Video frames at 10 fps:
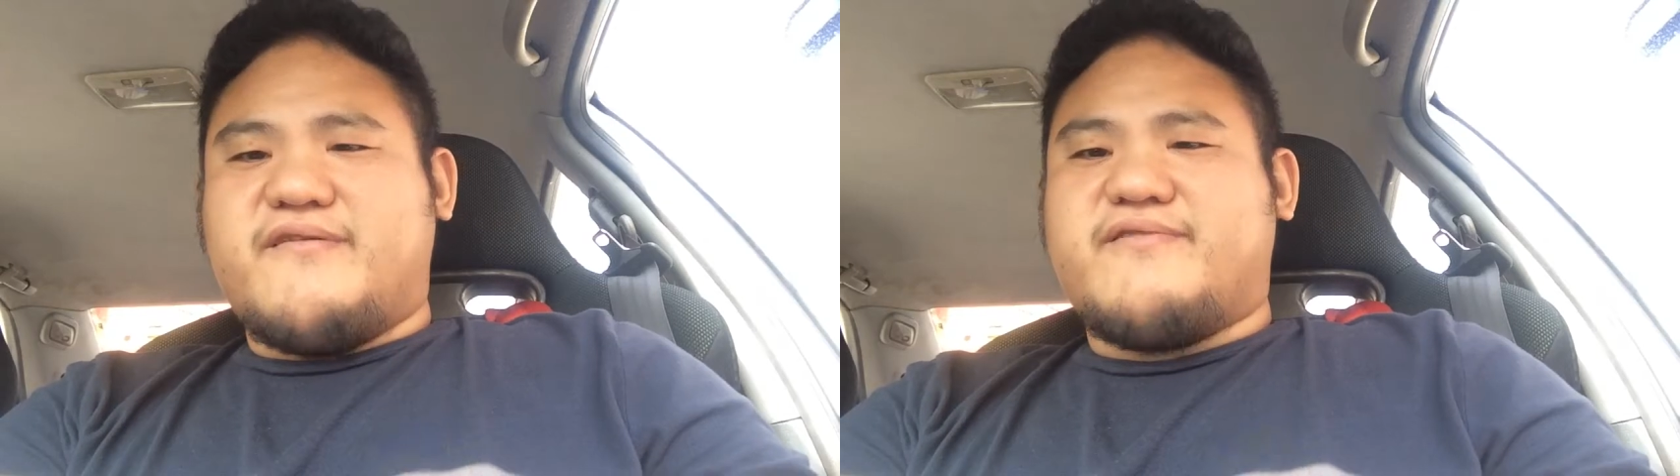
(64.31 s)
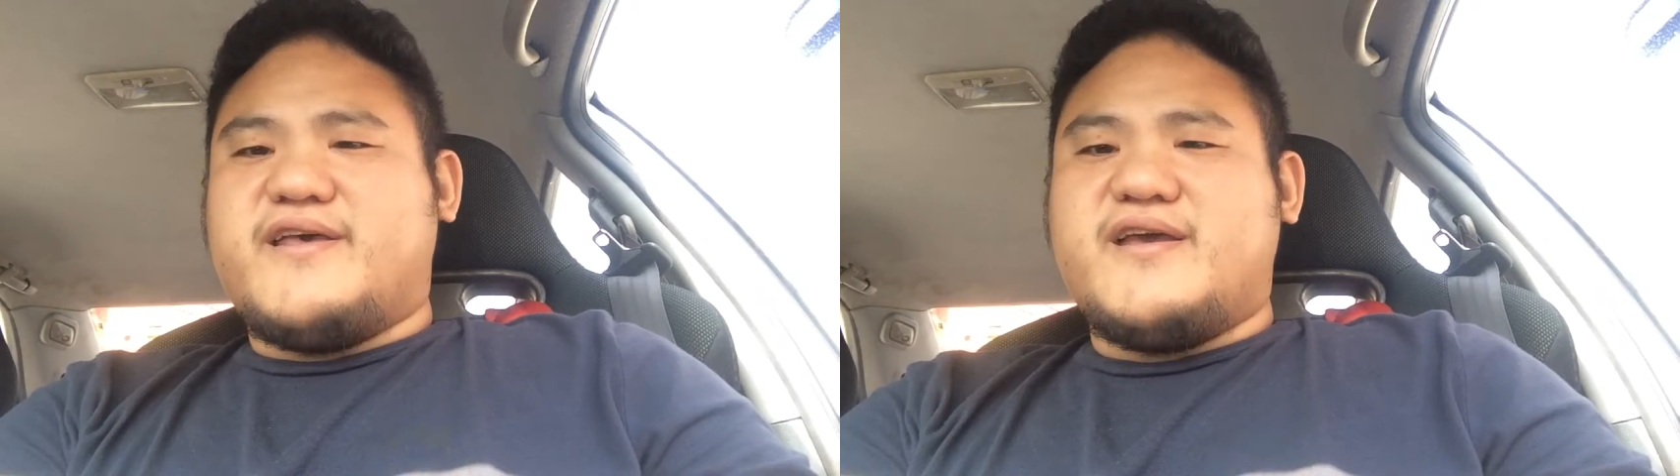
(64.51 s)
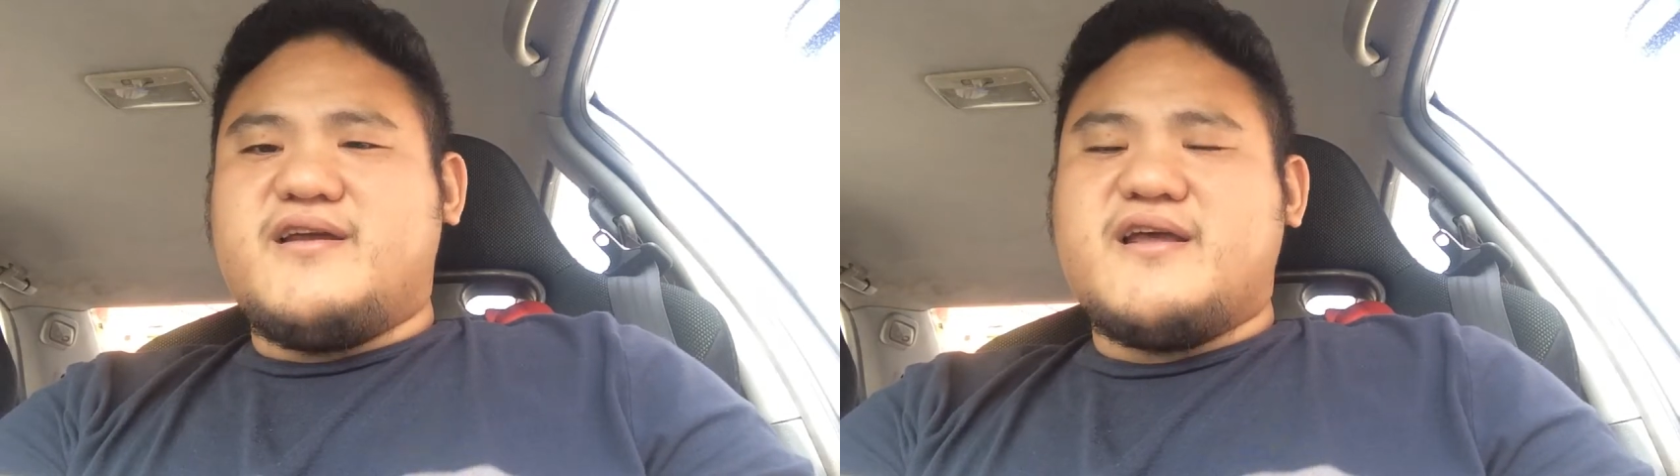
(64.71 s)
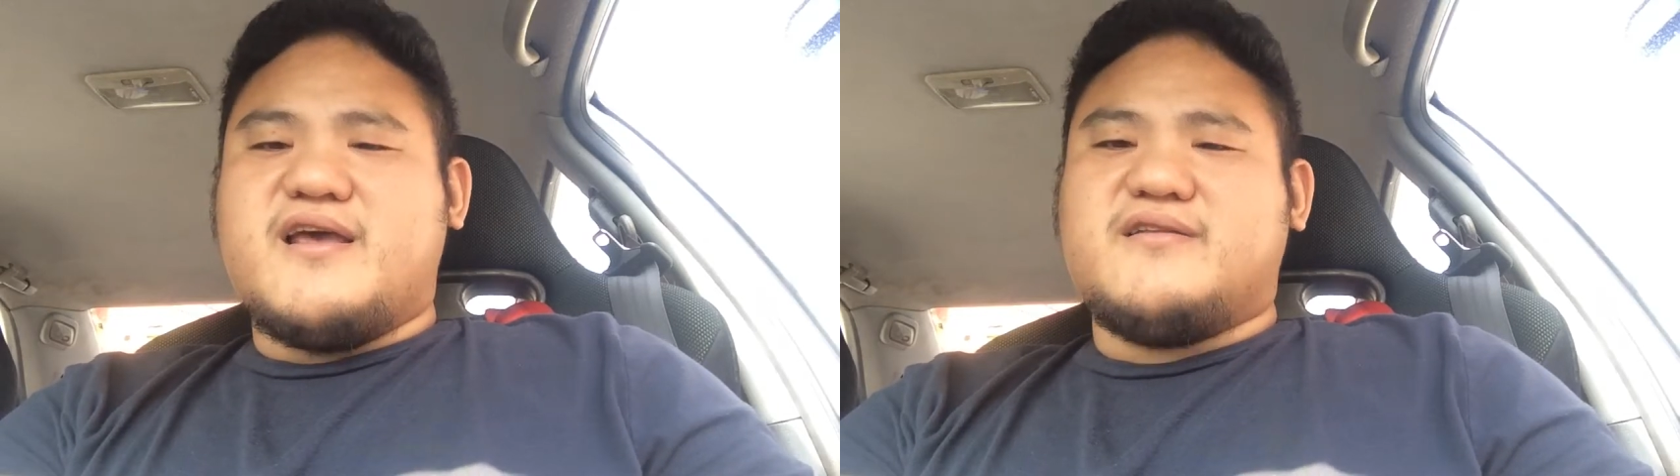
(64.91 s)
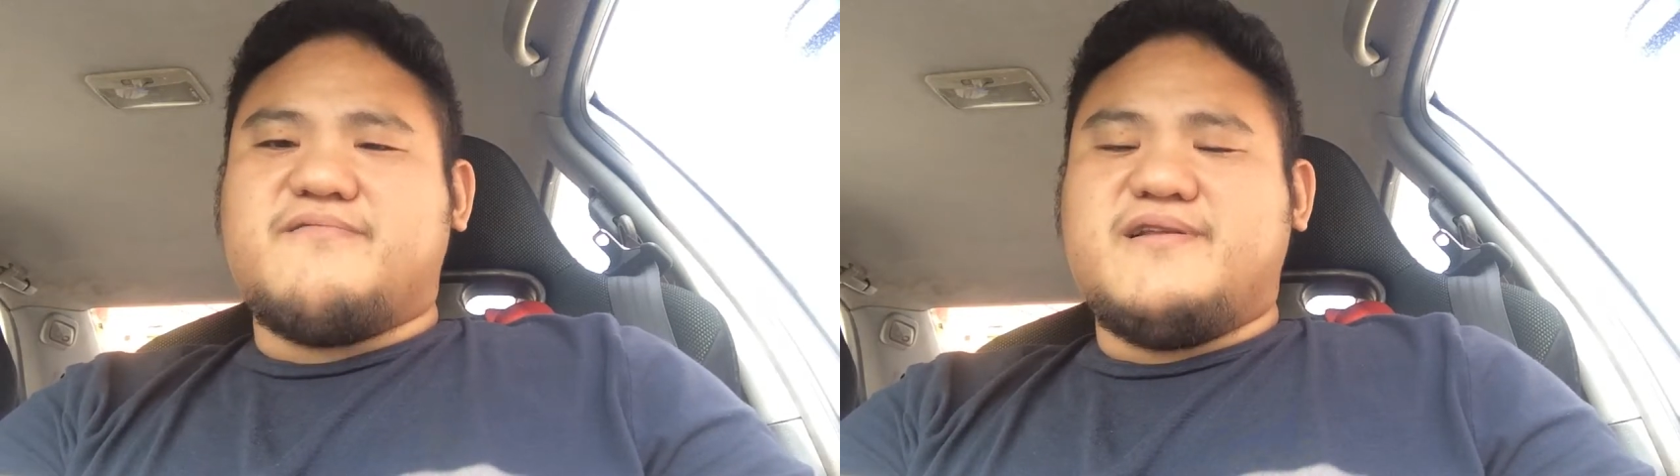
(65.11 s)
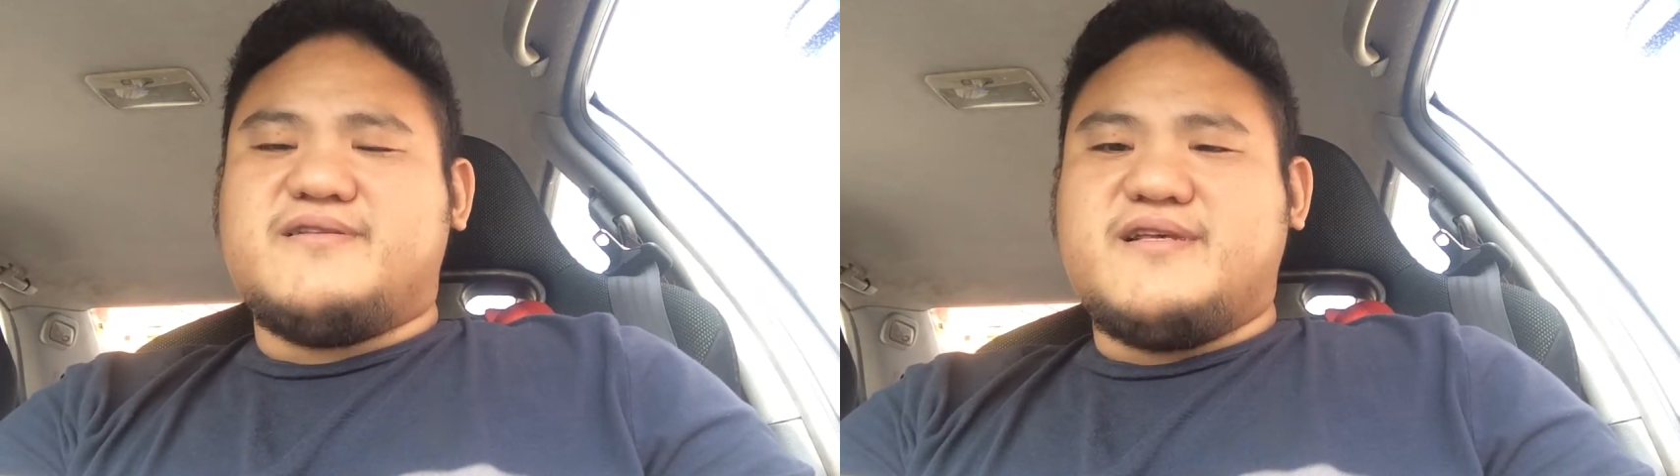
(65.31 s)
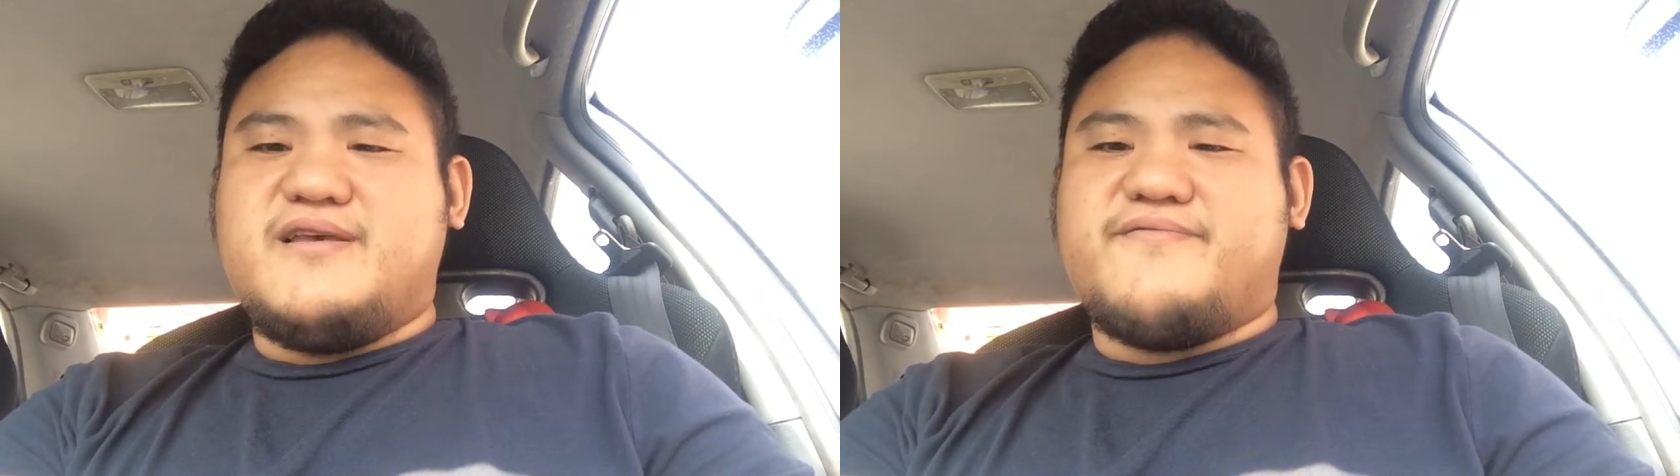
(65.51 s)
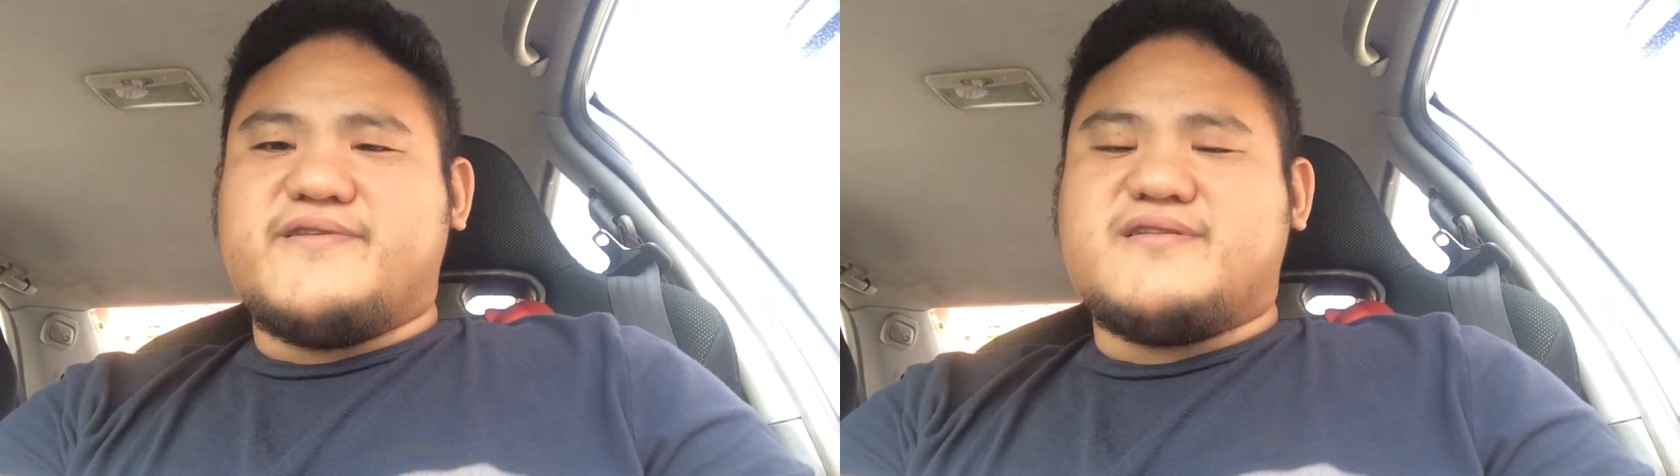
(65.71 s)
every year, and we'll
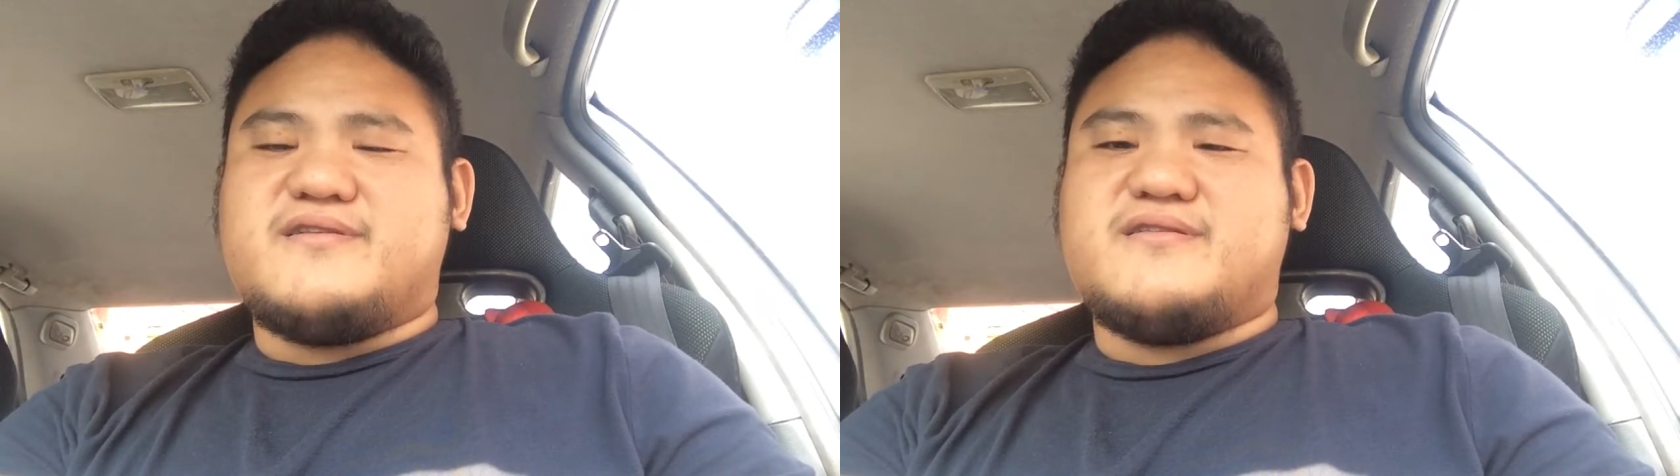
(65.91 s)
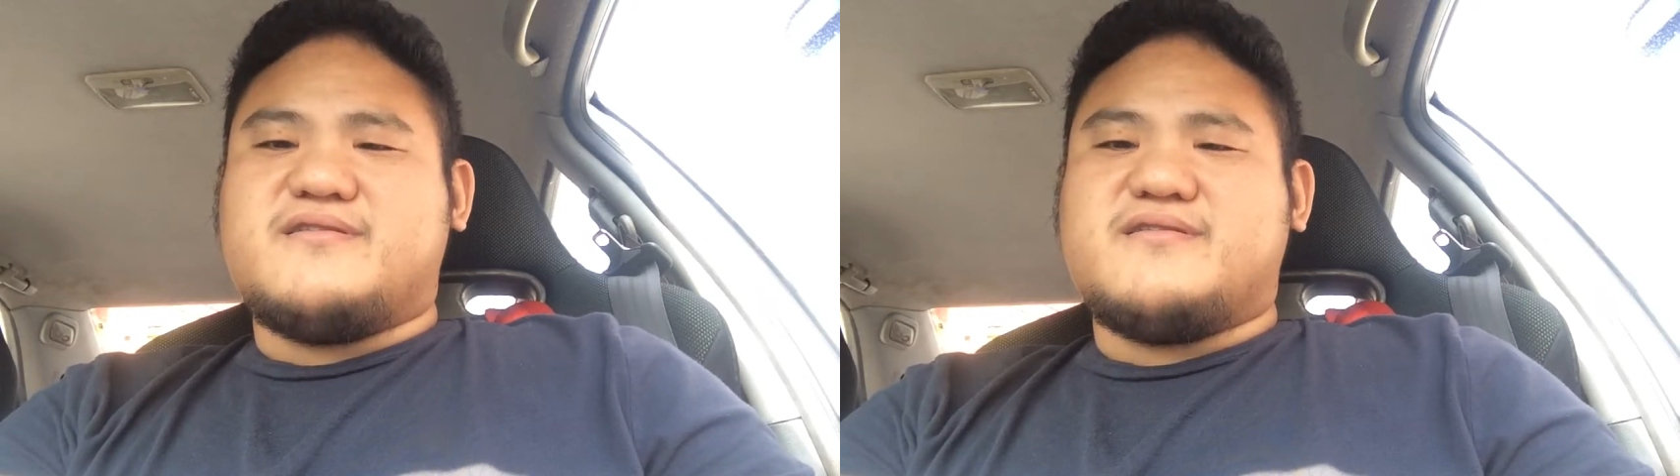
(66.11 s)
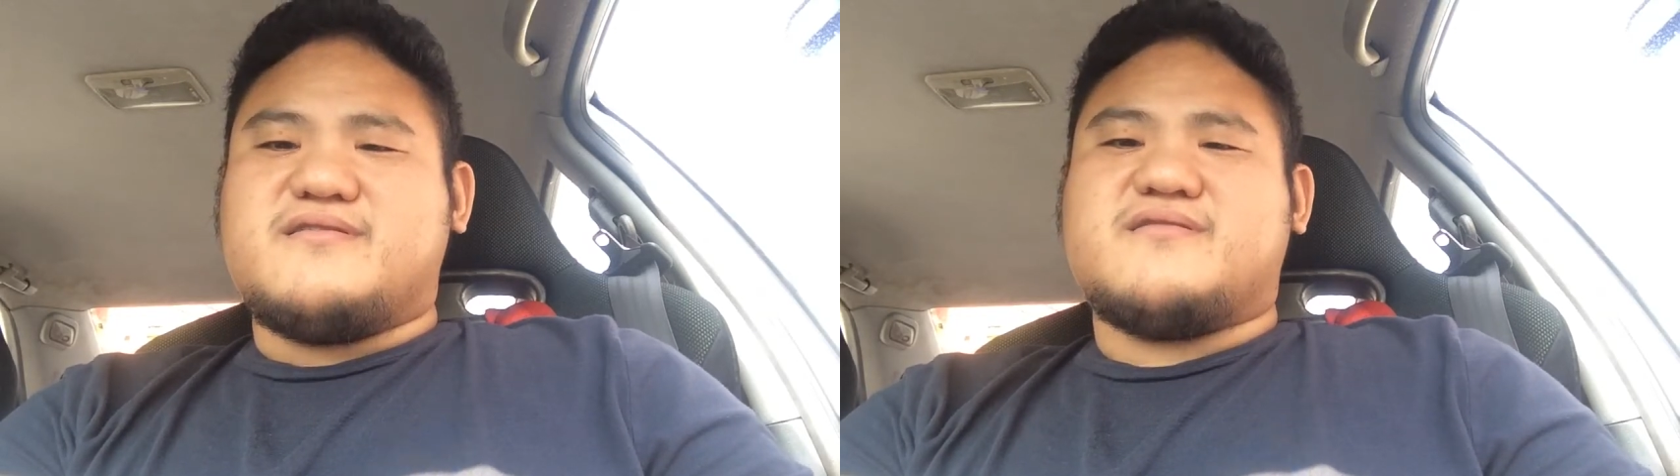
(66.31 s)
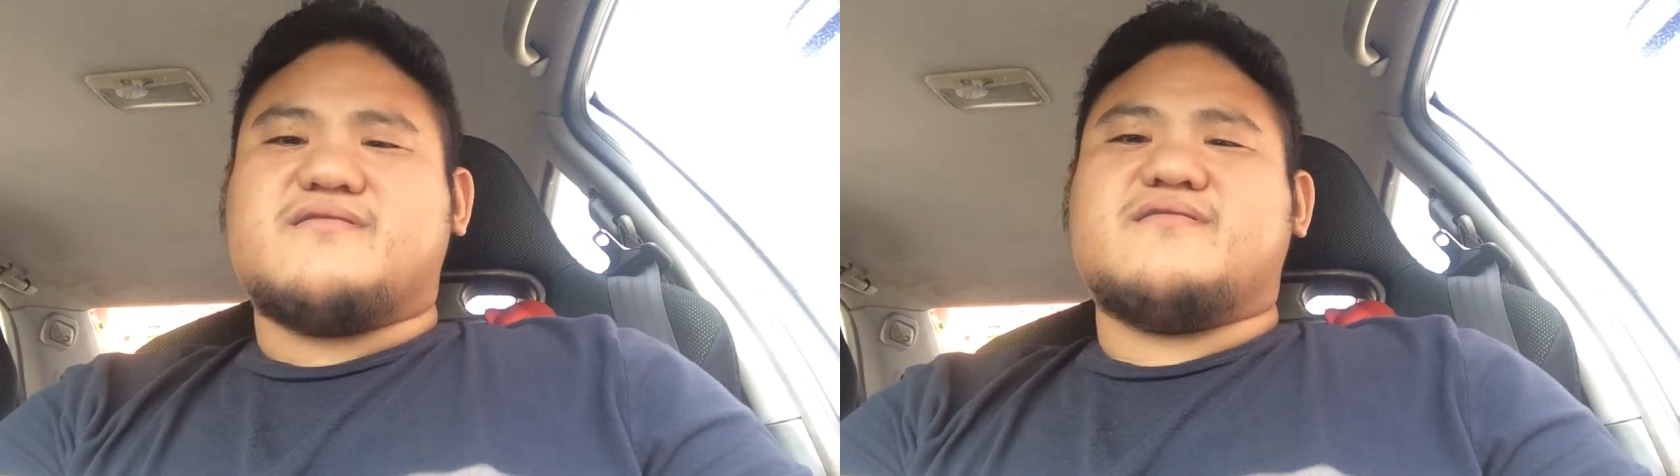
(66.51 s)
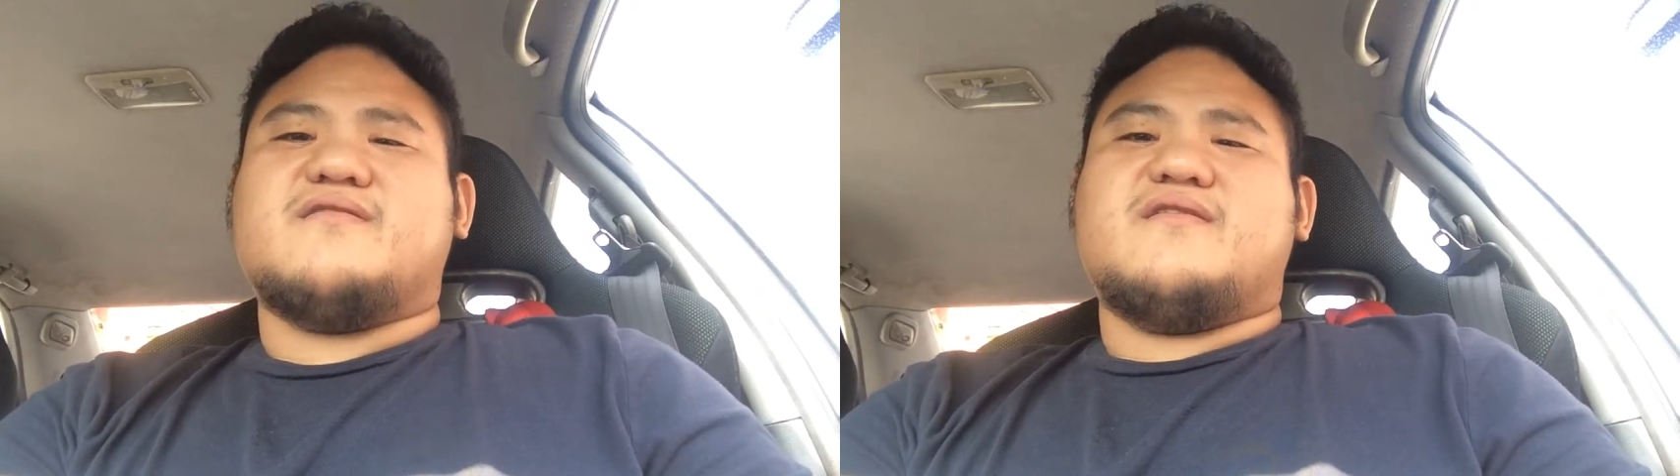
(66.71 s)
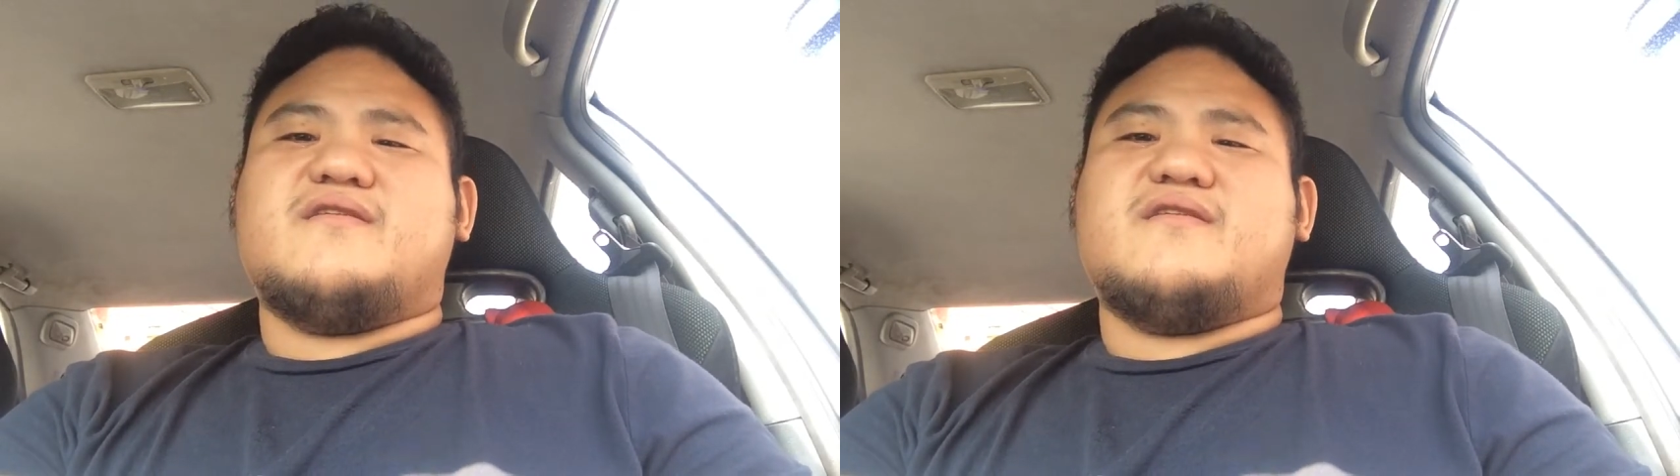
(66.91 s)
see if it's